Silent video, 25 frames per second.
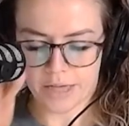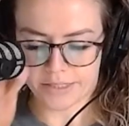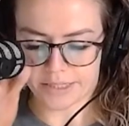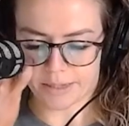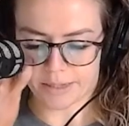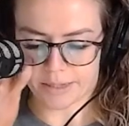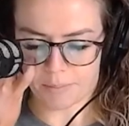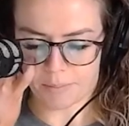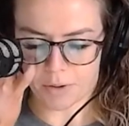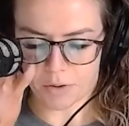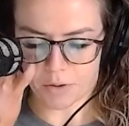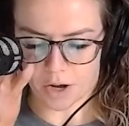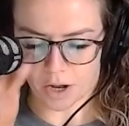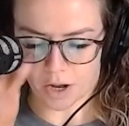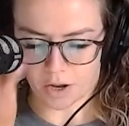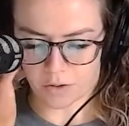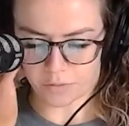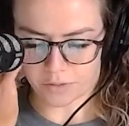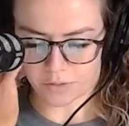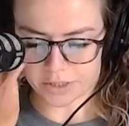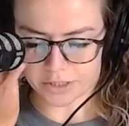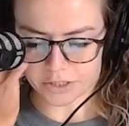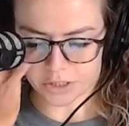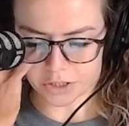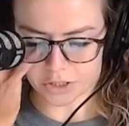tempo not
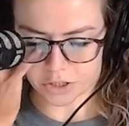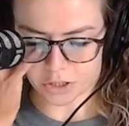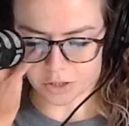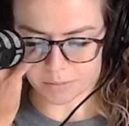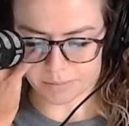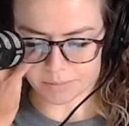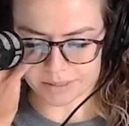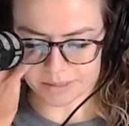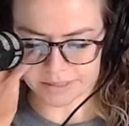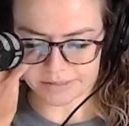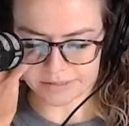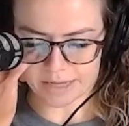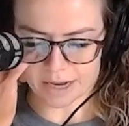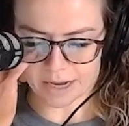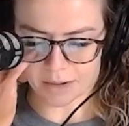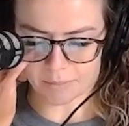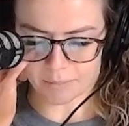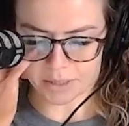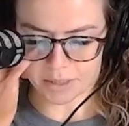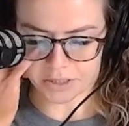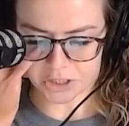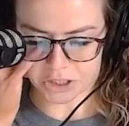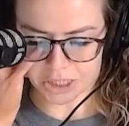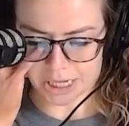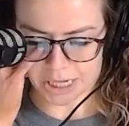only determines how
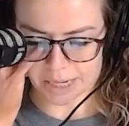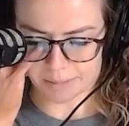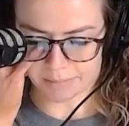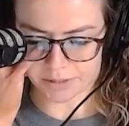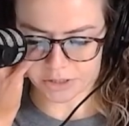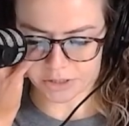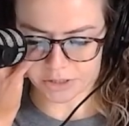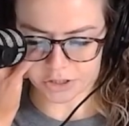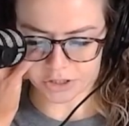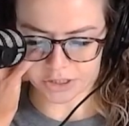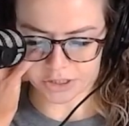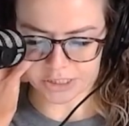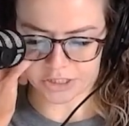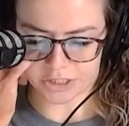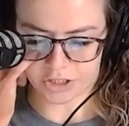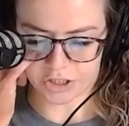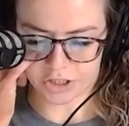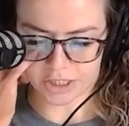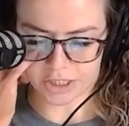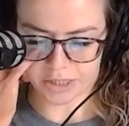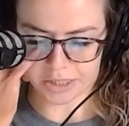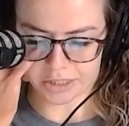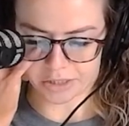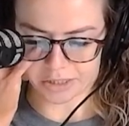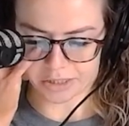much time under
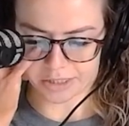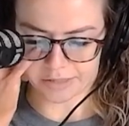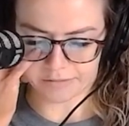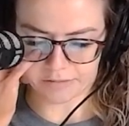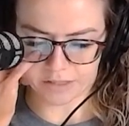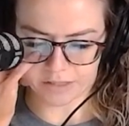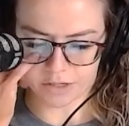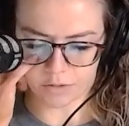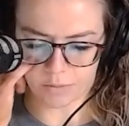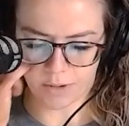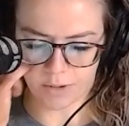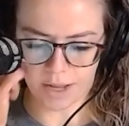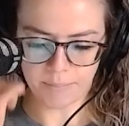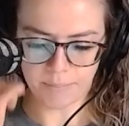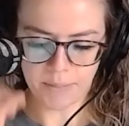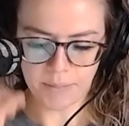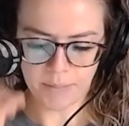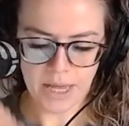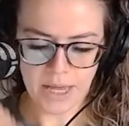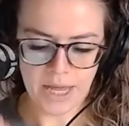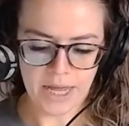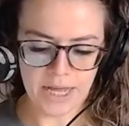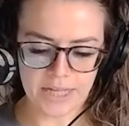tension there is in a rep,